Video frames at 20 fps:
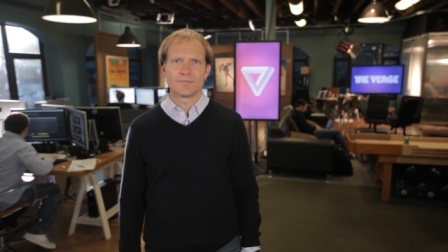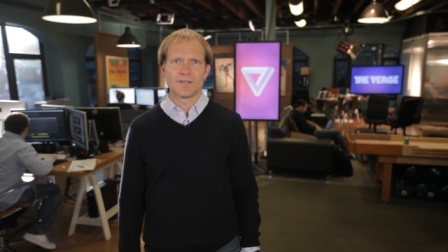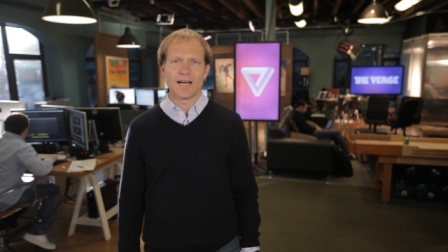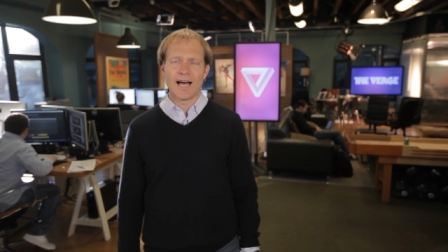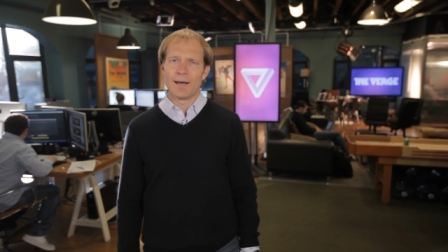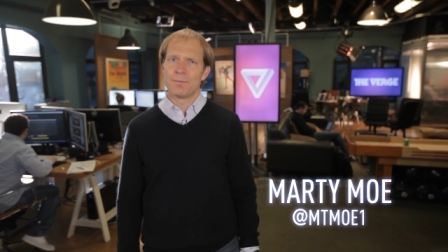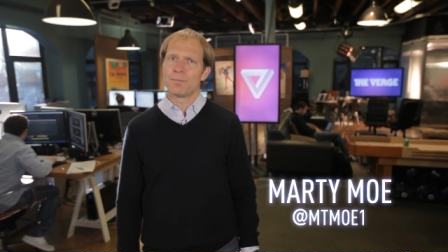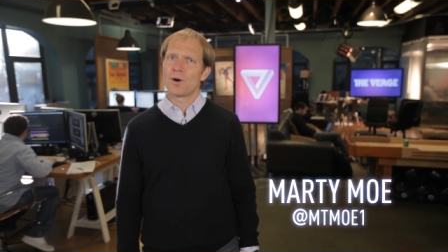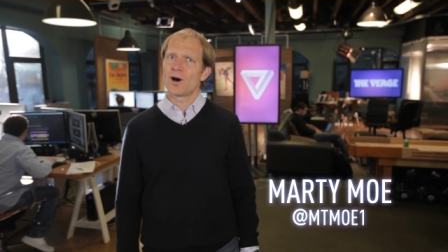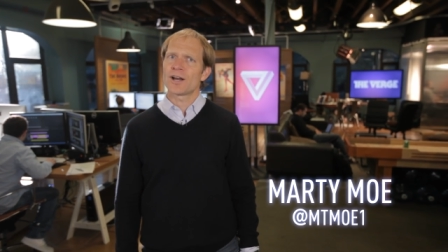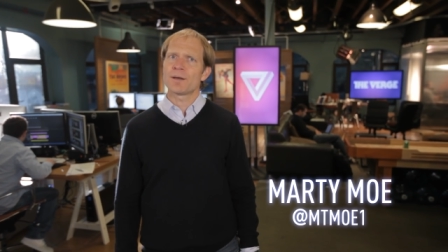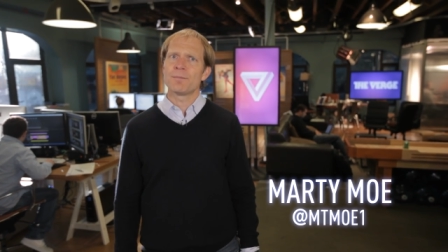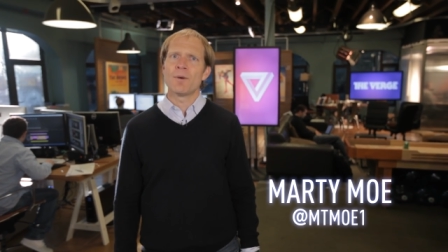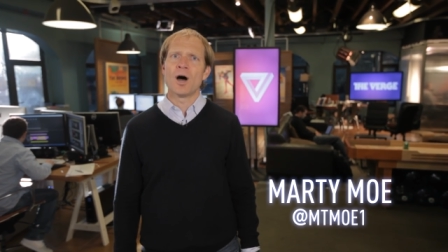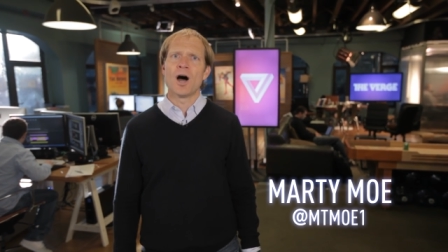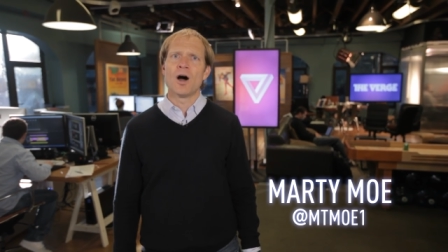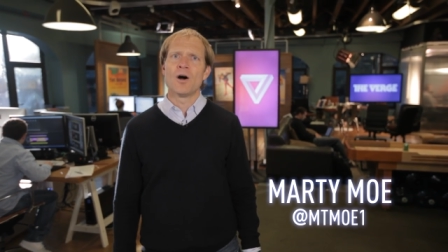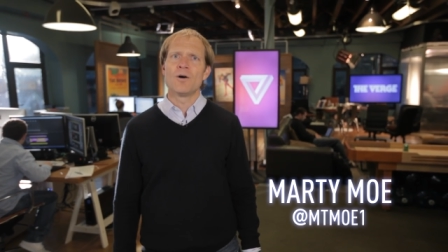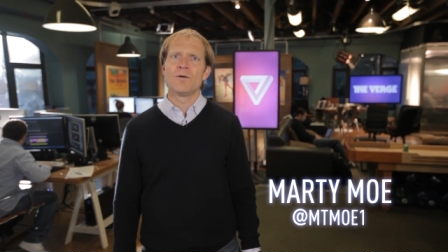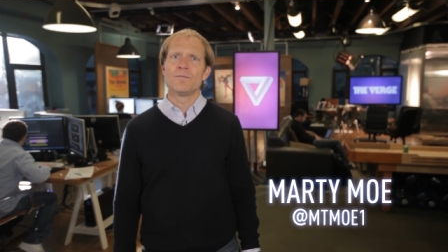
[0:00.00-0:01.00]
I'm Marty
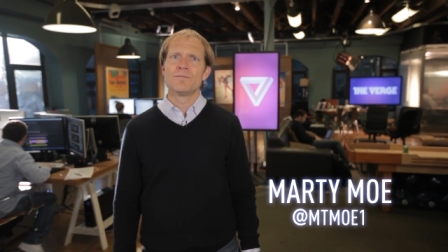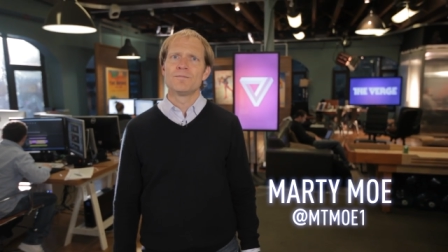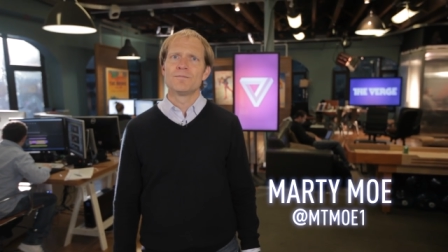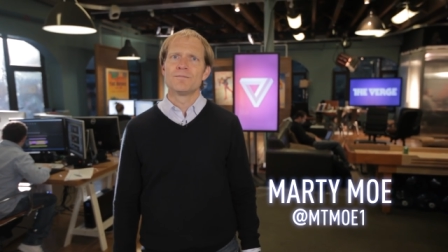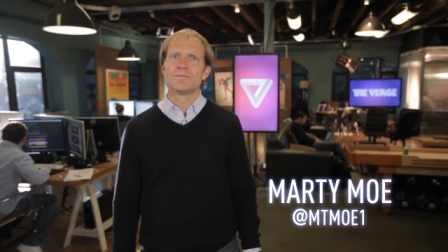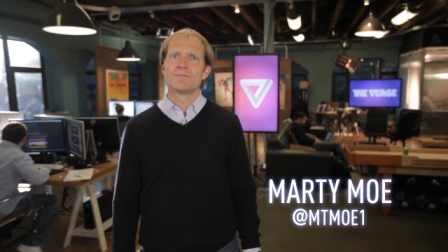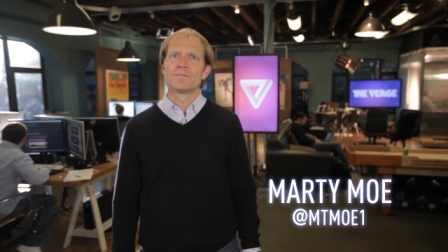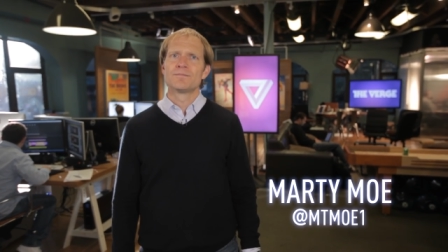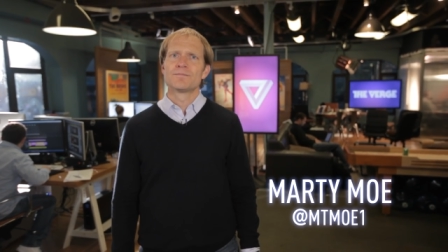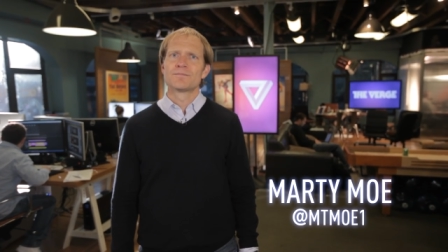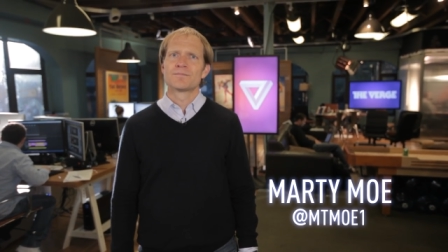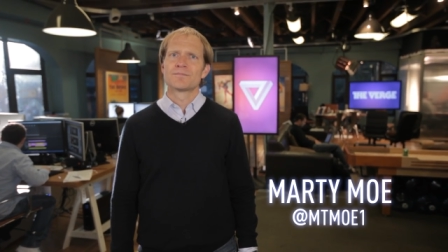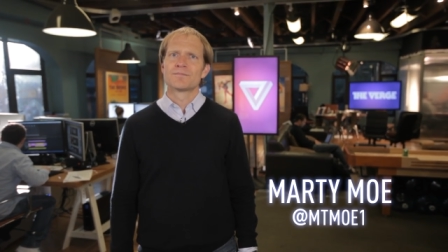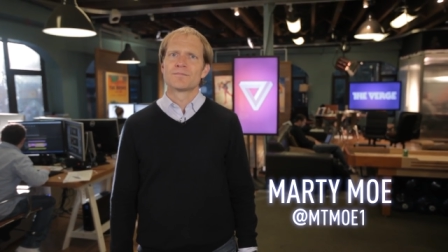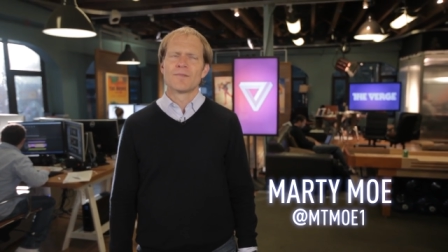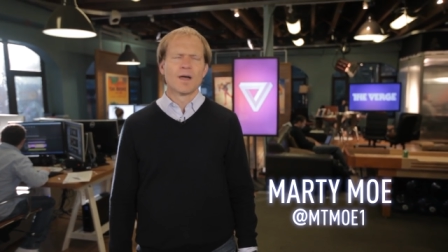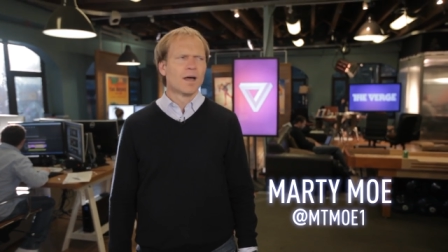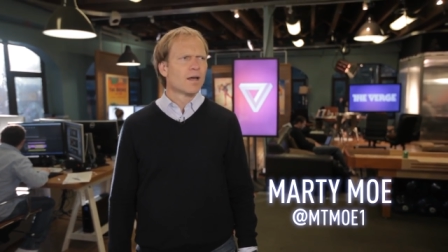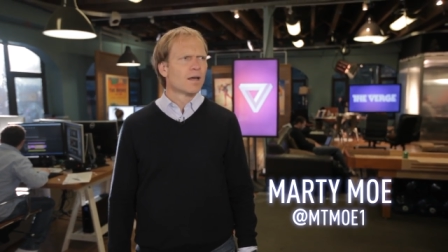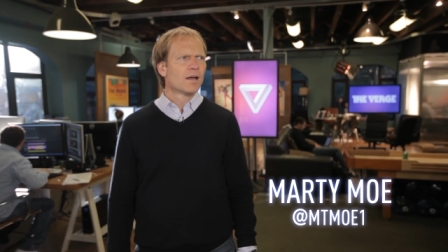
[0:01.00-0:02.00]
Moe.
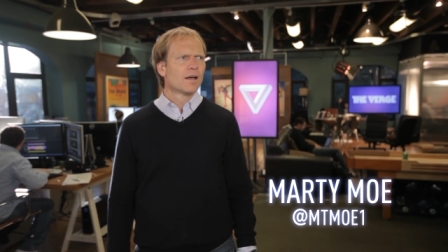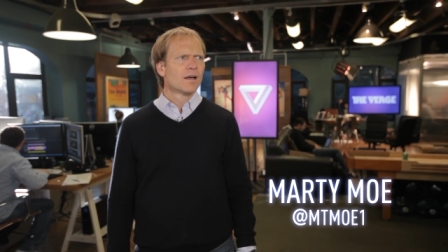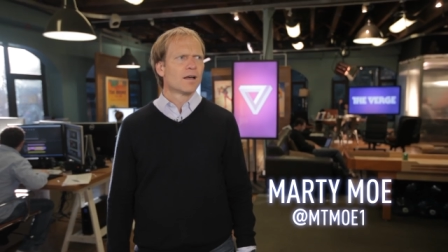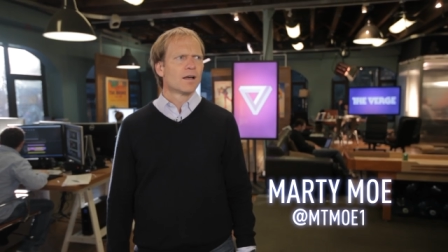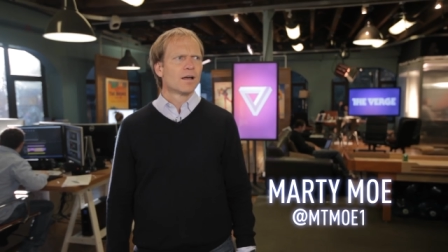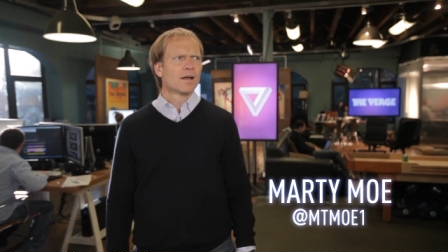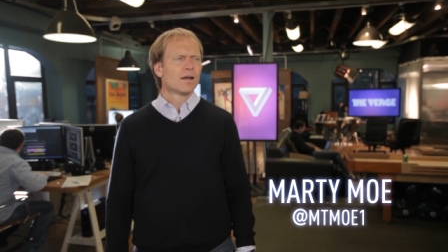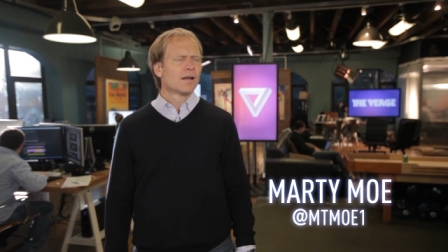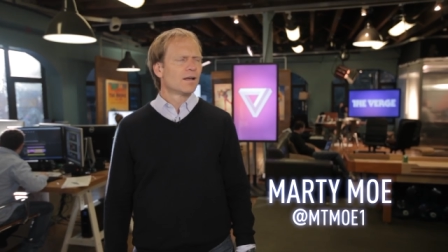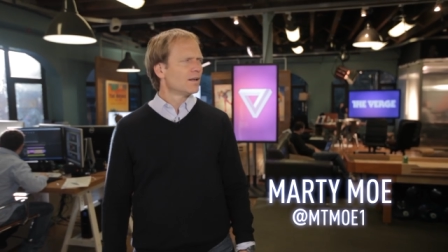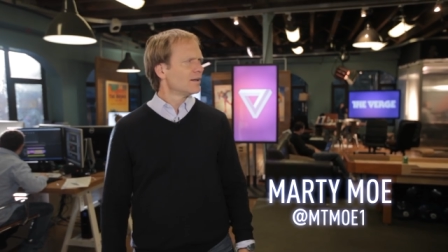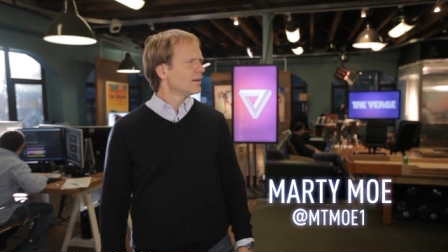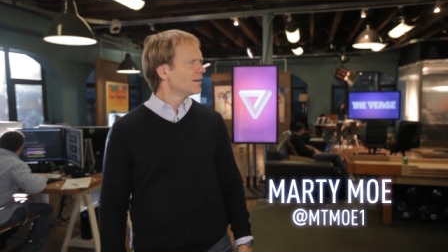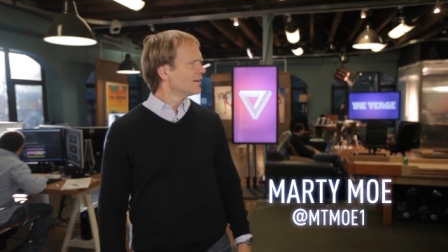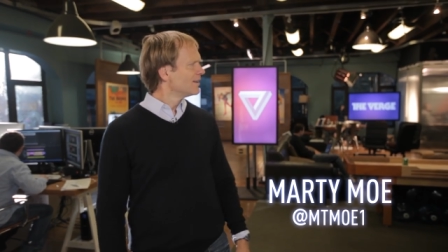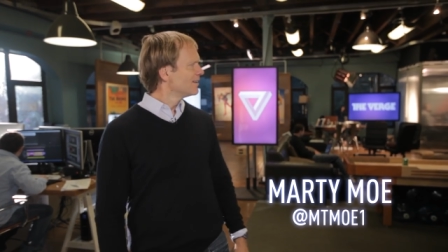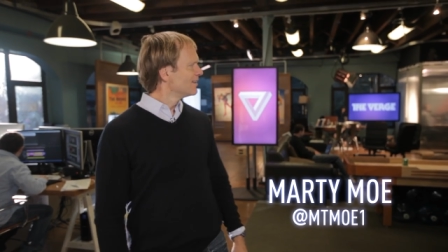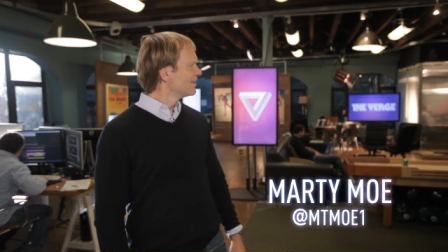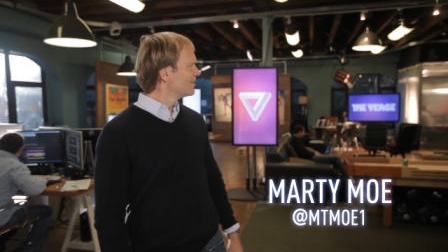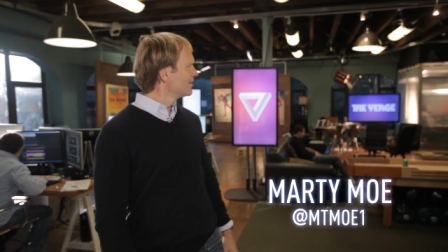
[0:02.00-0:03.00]

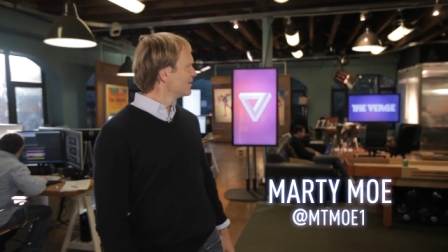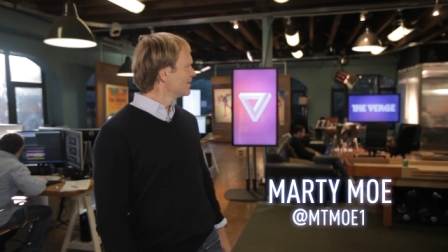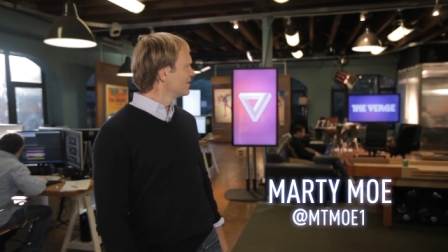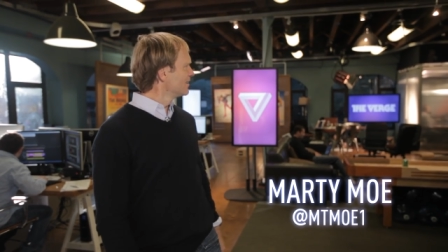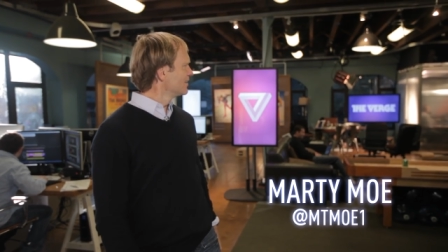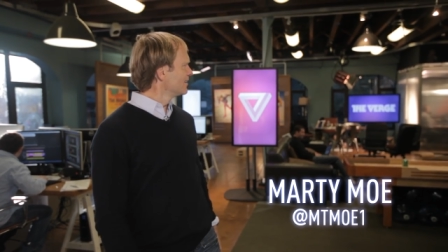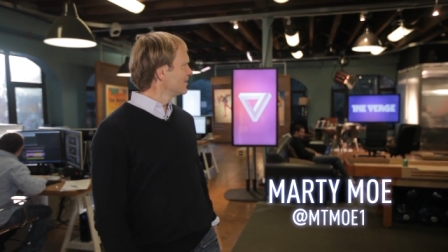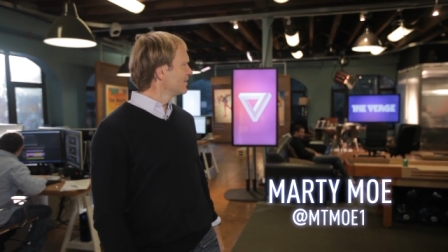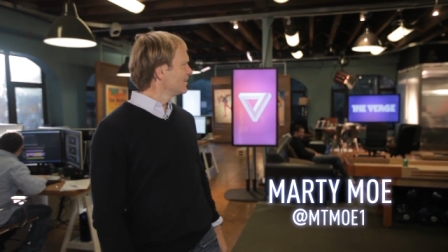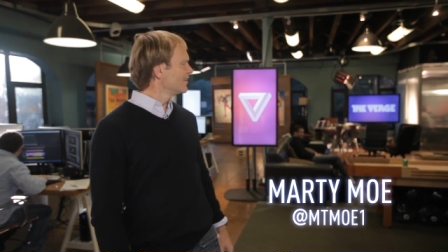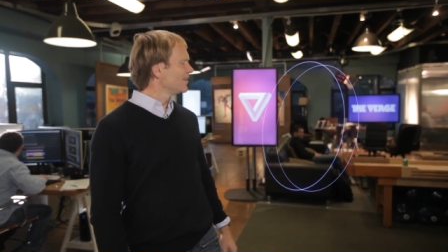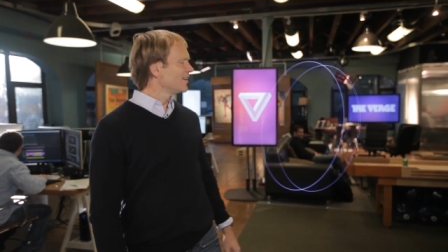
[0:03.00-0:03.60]
Yay!